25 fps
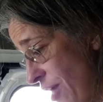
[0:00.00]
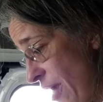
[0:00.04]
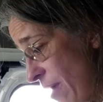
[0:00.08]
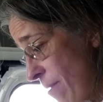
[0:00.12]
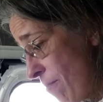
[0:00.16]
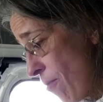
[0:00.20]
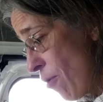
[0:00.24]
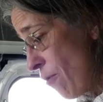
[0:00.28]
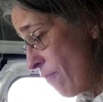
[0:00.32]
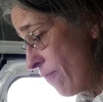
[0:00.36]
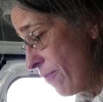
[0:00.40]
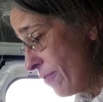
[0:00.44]

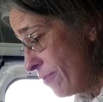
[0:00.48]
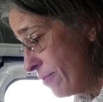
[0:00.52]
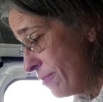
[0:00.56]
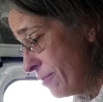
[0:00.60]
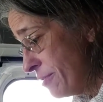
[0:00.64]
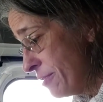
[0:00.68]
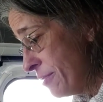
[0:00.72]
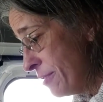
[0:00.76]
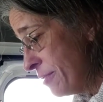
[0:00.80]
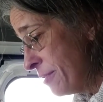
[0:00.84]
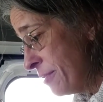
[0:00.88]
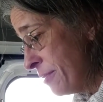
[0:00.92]
came over
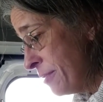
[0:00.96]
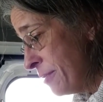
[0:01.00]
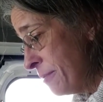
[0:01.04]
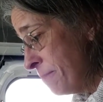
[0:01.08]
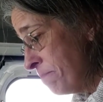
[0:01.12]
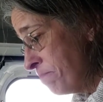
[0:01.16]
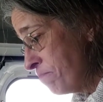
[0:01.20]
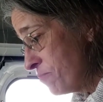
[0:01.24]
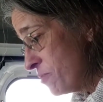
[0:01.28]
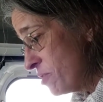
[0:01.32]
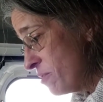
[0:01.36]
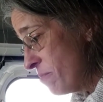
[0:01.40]

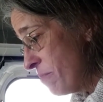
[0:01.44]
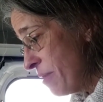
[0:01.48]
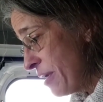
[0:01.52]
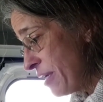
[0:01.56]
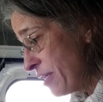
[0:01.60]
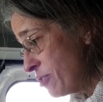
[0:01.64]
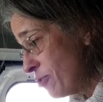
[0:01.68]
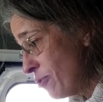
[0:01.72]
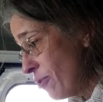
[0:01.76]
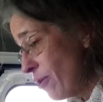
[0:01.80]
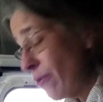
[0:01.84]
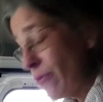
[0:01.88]
to
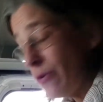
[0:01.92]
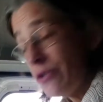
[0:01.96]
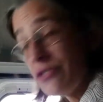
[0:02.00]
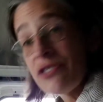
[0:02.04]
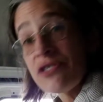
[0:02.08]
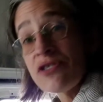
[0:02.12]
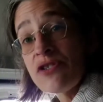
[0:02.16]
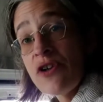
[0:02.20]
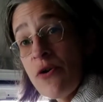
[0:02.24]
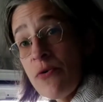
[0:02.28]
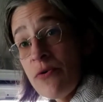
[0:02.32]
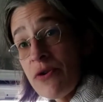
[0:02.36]
make sure I
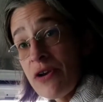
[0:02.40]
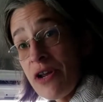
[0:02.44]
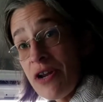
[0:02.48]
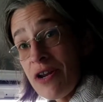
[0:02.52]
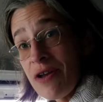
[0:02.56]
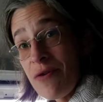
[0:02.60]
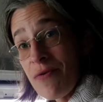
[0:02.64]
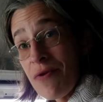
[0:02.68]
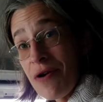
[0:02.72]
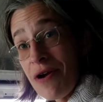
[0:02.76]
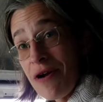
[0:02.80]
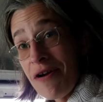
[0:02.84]
wasn't going
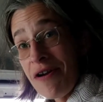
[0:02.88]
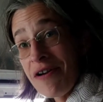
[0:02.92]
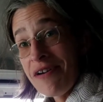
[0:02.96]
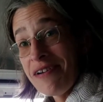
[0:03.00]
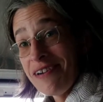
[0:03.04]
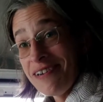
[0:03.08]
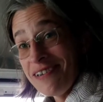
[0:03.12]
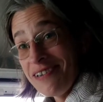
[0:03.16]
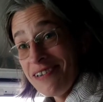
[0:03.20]
anywhere.